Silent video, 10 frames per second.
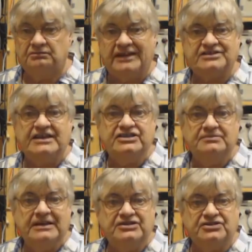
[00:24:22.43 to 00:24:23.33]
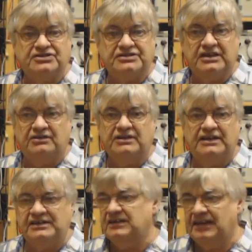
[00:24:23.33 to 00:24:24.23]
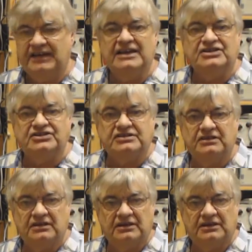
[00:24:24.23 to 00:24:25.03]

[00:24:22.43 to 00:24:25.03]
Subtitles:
that's 80 metres. You know, it is